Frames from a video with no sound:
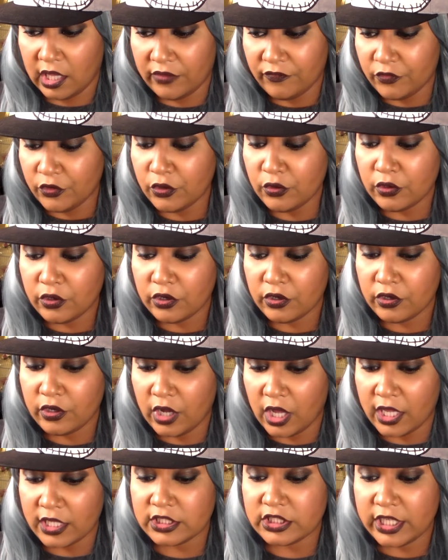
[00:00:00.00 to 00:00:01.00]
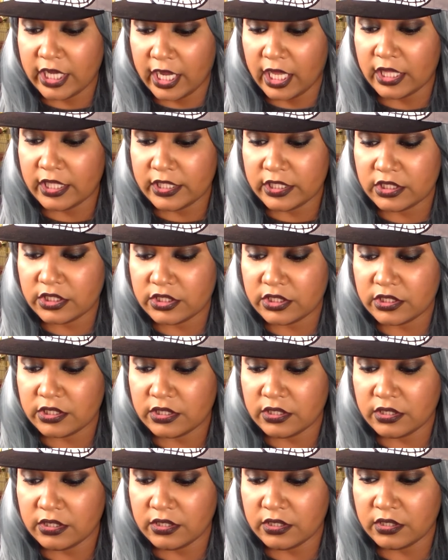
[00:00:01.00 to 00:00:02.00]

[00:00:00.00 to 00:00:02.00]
if you are not challenged,